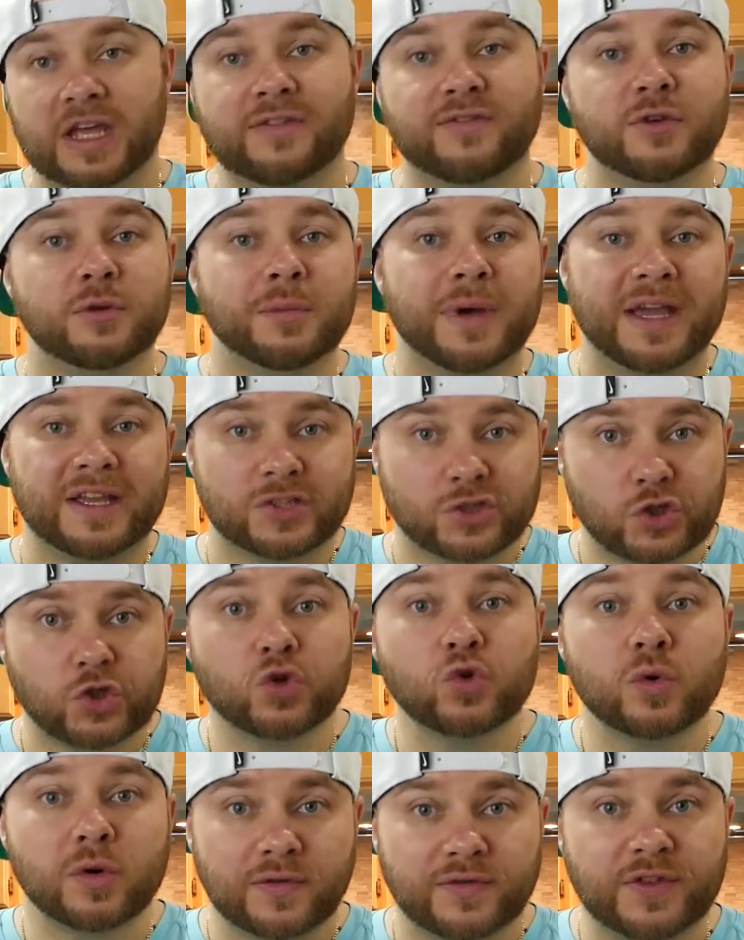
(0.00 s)
If you make
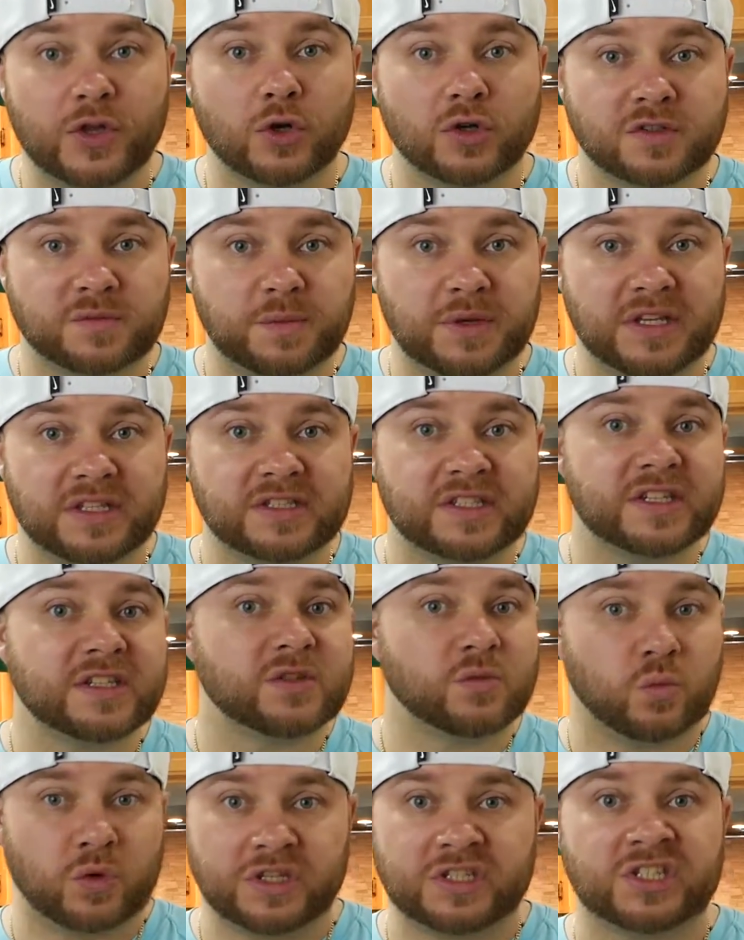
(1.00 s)
2 of those
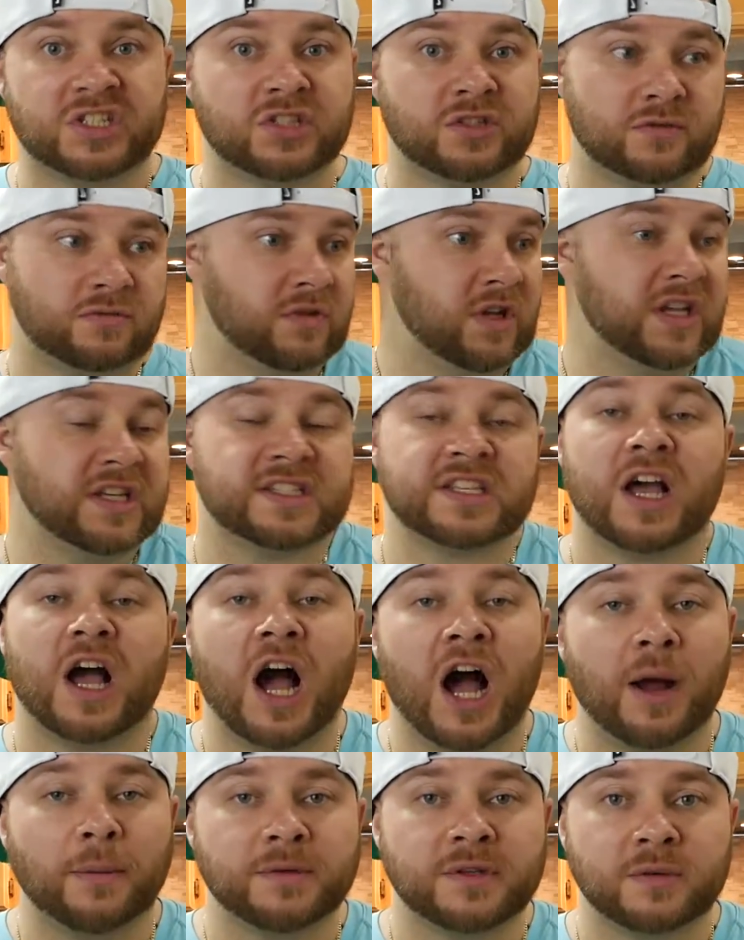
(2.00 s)
pizzas, which is
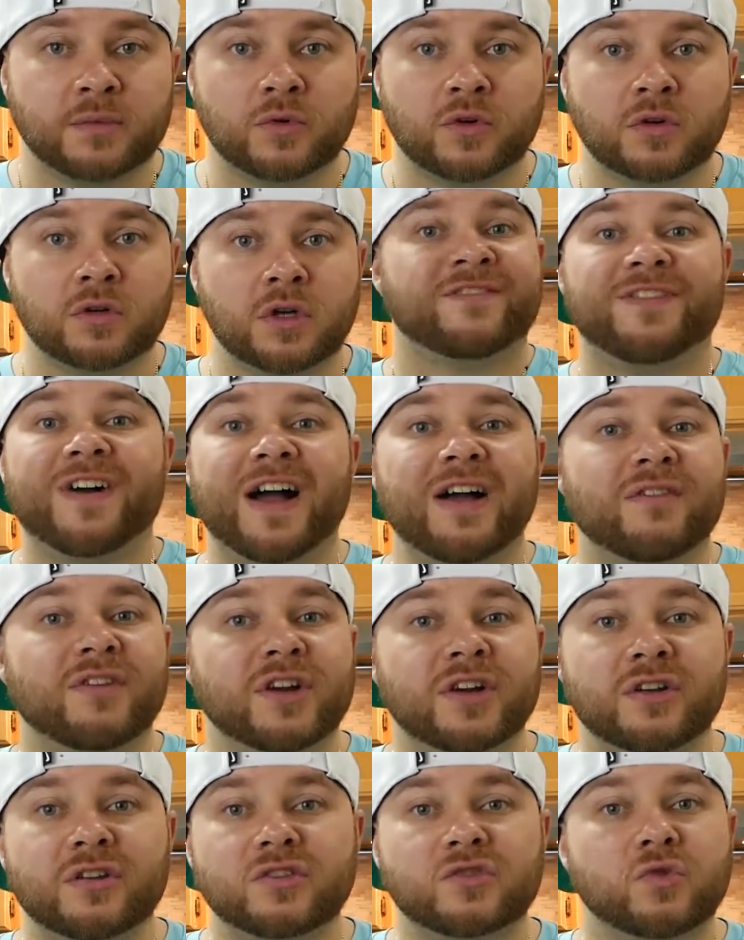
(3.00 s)
optimal,
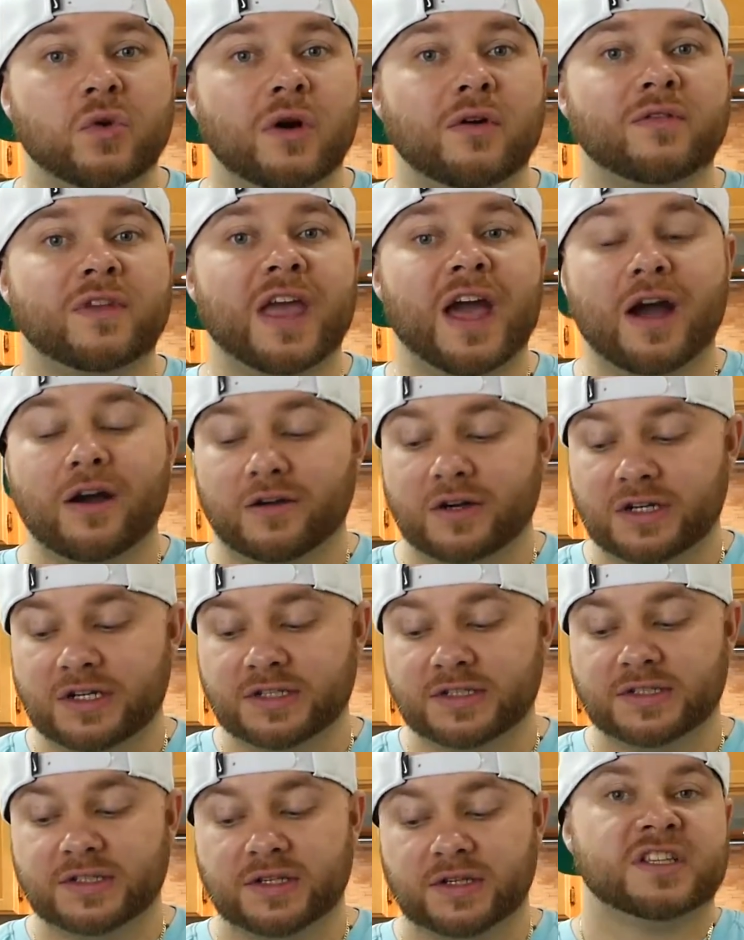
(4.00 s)
512
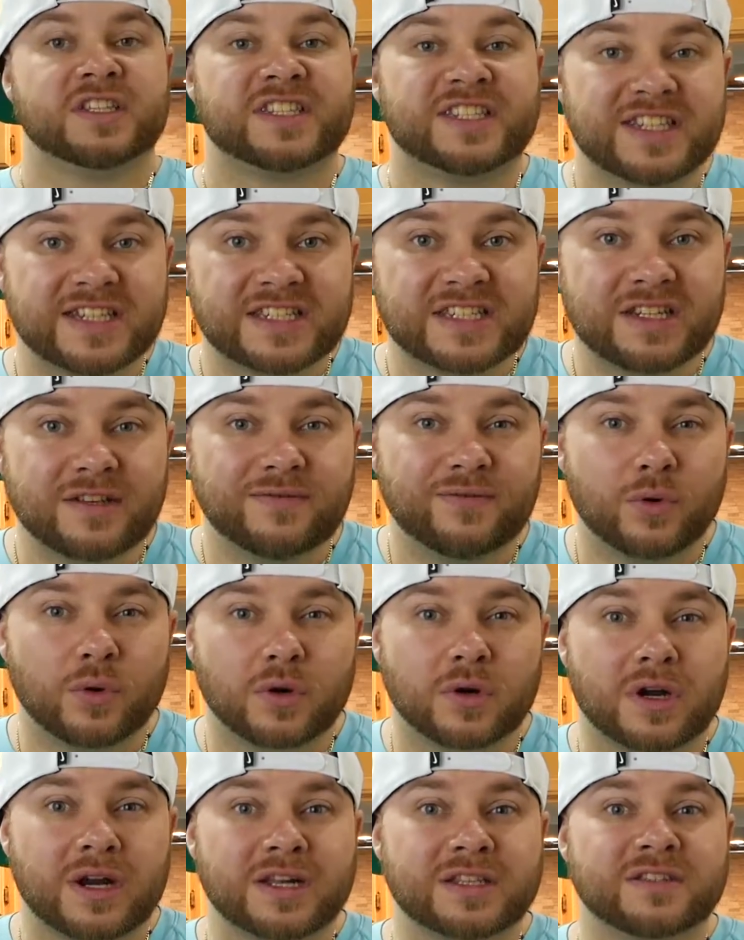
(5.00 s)
calories,
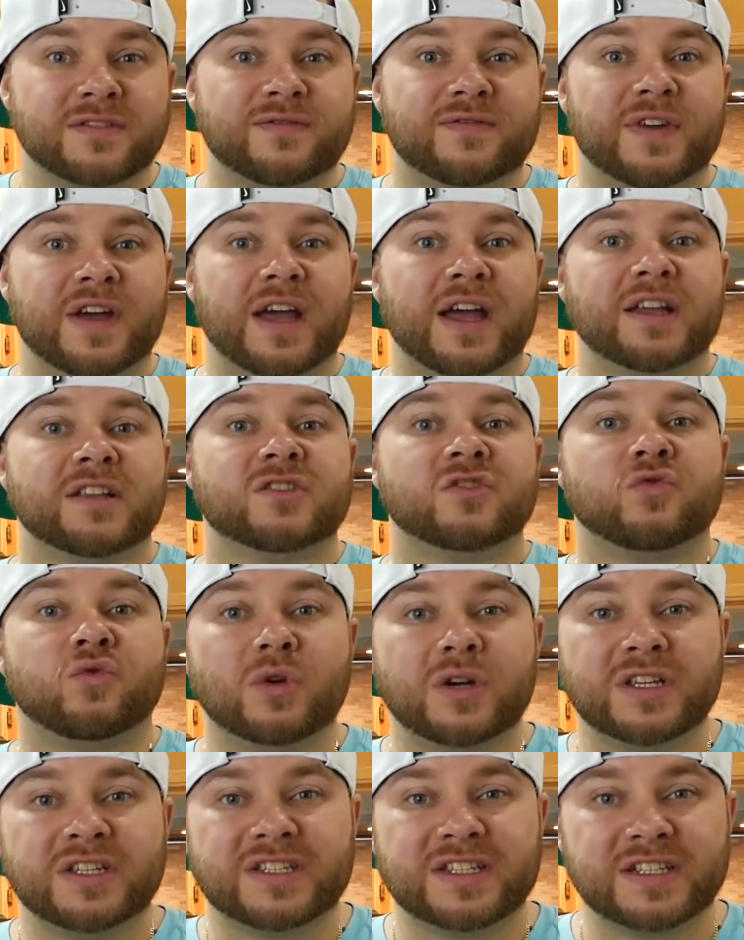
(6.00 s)
64 grams of fat,
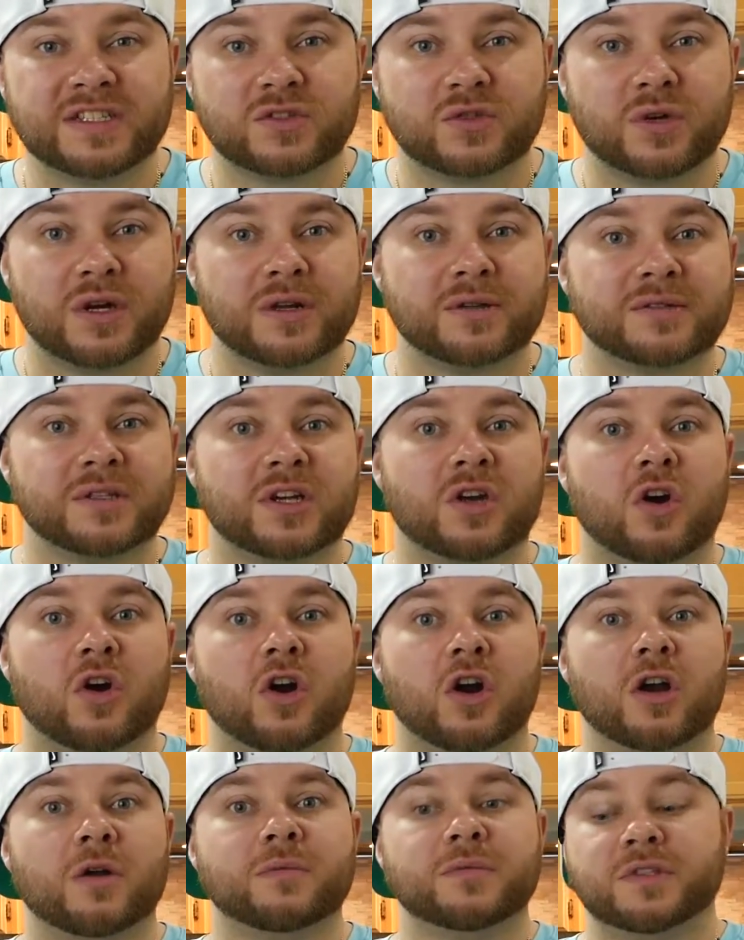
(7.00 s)
26 grams of
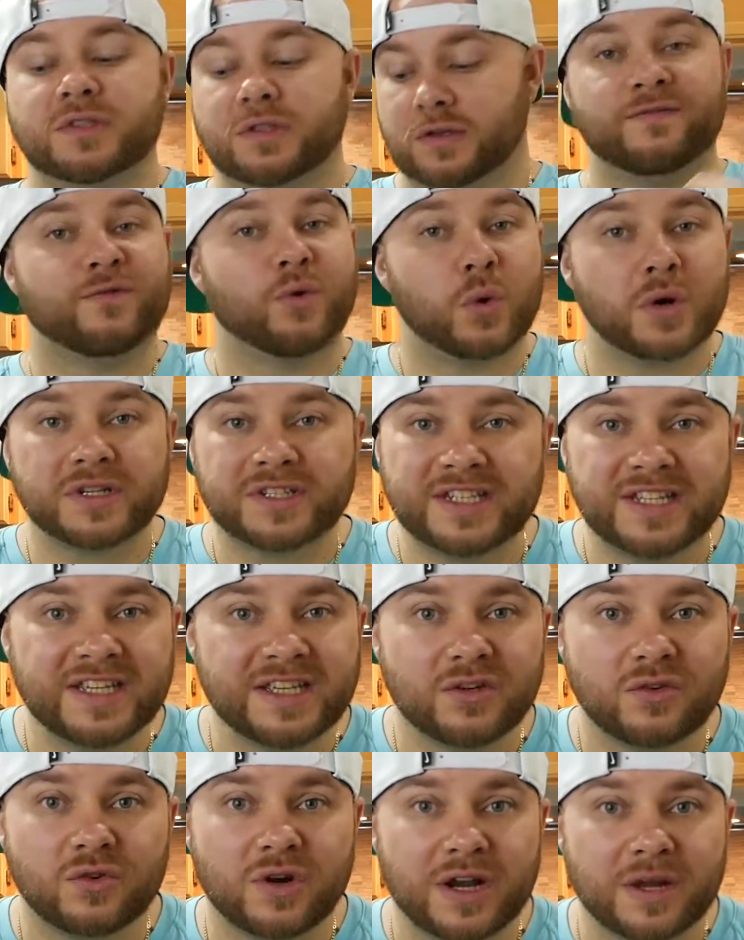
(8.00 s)
carbs,
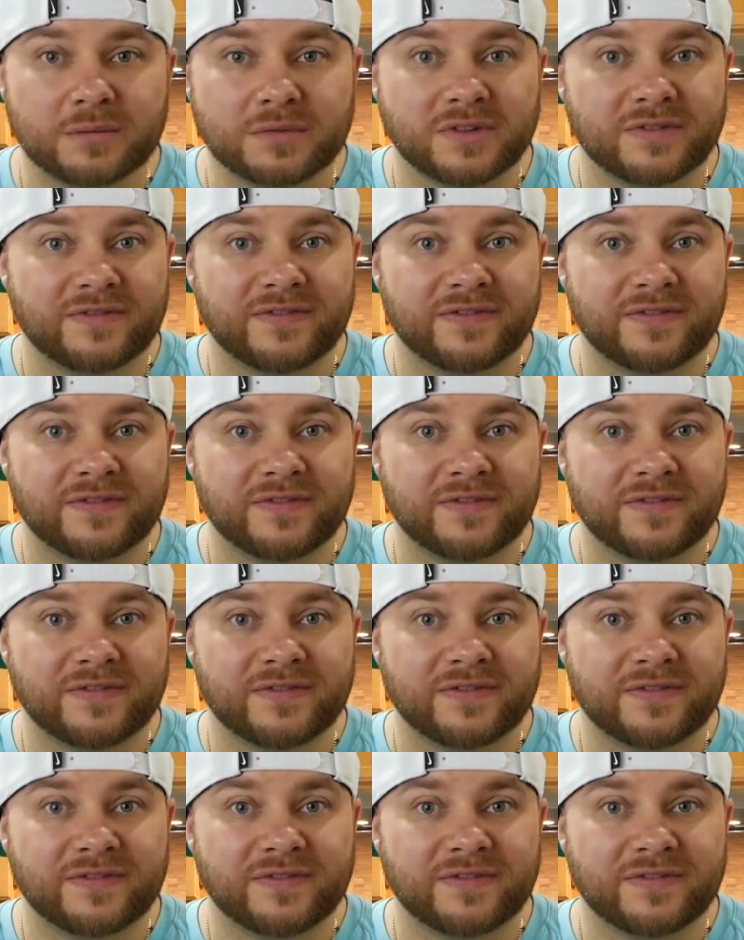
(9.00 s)
14 grams of